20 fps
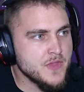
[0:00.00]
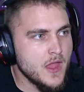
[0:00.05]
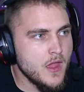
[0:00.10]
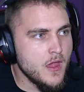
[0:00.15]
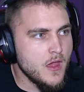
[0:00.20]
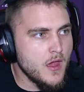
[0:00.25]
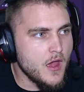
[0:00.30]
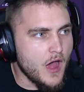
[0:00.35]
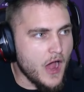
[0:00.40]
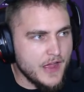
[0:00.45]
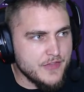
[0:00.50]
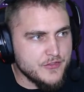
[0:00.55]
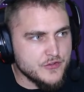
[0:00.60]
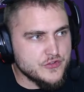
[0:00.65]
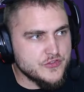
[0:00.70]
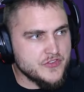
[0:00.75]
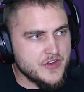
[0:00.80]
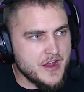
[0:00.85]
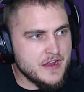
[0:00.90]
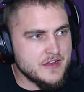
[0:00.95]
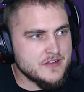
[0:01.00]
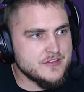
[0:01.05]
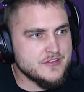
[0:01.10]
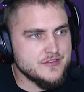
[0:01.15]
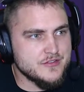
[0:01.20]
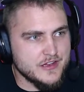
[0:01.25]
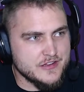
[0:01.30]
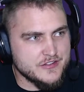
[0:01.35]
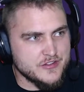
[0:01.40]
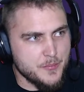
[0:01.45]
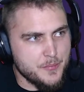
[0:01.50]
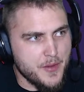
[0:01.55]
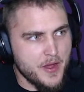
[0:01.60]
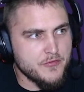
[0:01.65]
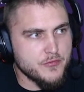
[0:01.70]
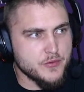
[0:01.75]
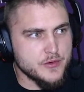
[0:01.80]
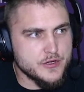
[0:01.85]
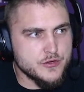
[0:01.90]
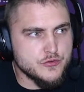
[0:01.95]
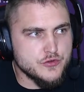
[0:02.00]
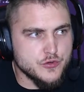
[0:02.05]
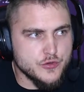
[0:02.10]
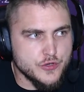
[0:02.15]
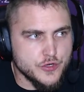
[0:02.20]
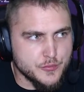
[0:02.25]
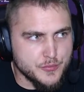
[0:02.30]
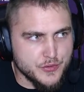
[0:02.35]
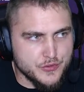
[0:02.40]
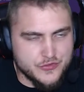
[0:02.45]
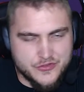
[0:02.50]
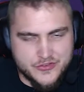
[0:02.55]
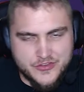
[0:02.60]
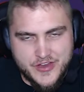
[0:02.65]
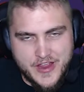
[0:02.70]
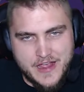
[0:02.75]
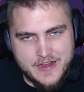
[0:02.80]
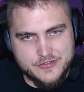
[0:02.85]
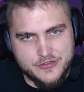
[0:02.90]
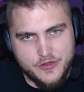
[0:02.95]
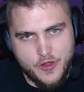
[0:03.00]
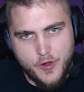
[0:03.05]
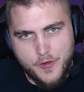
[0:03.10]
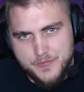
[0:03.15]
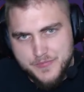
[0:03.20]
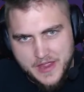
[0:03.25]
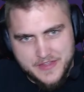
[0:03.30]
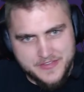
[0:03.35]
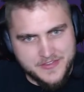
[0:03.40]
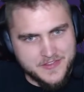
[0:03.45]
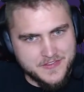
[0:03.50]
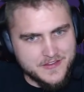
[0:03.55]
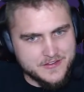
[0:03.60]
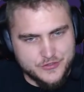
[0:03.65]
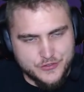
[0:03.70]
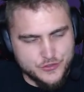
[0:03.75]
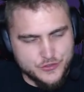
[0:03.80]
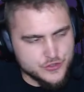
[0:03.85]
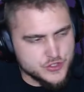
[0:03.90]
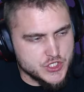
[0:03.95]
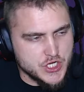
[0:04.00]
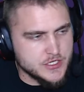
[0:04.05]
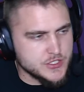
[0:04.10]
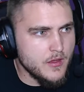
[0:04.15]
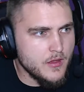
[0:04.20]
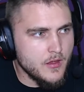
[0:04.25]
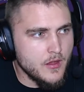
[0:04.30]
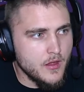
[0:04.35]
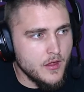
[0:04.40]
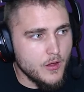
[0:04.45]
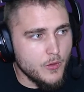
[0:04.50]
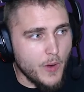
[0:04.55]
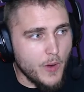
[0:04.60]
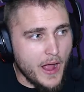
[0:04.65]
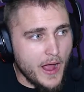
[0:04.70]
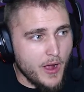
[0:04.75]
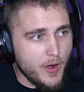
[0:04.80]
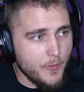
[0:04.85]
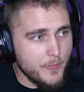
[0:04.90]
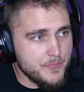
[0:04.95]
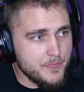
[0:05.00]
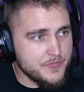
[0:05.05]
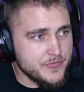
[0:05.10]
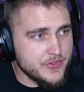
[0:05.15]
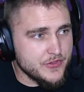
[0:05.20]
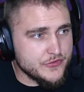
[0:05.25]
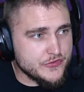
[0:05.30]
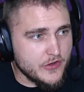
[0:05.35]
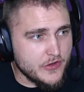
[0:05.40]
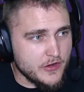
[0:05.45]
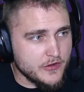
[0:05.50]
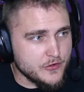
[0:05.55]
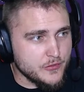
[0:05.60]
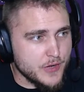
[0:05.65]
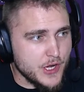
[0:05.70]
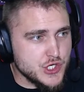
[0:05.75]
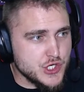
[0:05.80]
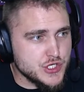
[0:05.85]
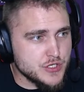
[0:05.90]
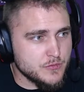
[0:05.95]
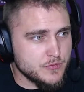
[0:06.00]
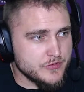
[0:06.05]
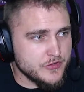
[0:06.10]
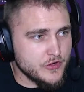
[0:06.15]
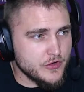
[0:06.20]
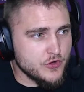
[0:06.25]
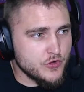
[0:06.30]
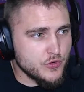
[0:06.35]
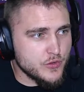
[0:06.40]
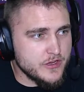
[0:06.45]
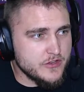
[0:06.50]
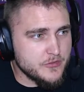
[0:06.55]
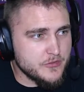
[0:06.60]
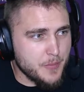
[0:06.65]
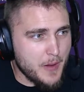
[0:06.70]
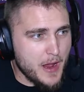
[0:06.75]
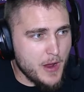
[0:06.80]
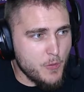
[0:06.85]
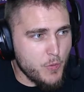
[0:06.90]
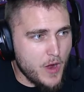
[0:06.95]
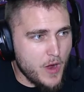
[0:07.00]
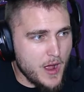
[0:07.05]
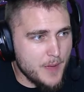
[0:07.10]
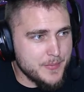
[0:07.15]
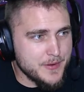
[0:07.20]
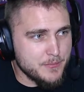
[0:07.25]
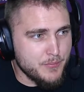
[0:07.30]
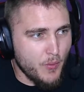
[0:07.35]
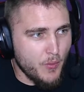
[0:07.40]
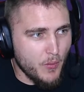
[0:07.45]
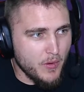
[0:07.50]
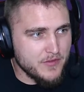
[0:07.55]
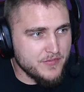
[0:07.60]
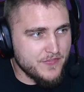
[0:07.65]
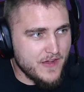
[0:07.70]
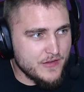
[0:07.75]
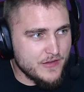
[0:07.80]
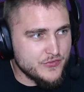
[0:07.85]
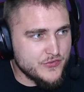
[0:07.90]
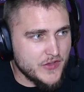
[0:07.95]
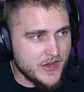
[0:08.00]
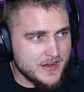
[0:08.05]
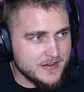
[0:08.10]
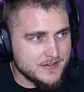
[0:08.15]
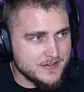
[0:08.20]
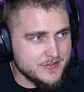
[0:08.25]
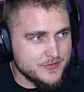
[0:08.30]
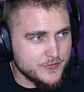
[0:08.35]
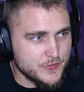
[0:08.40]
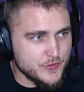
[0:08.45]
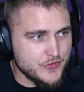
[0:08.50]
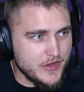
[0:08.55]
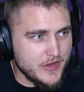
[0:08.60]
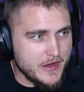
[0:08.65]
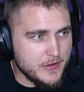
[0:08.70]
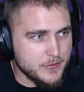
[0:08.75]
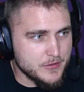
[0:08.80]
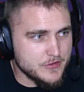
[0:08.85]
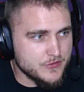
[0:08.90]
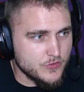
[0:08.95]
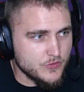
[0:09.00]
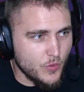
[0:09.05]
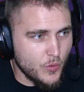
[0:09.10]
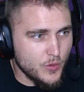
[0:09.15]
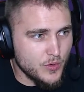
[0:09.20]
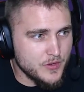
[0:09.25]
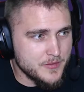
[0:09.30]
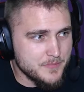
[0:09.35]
either stance gets a buff when you do your boosted attack. So I think that's a good change. Wow, the stun duration was increased by a whopping 0.5 seconds for Sacred Sword.